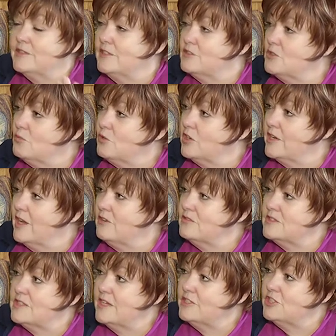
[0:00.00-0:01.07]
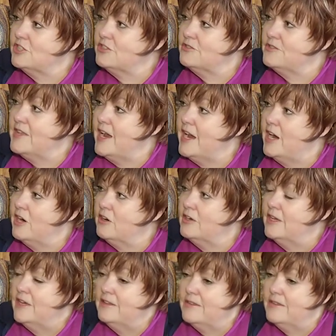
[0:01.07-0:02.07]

There's a workout center there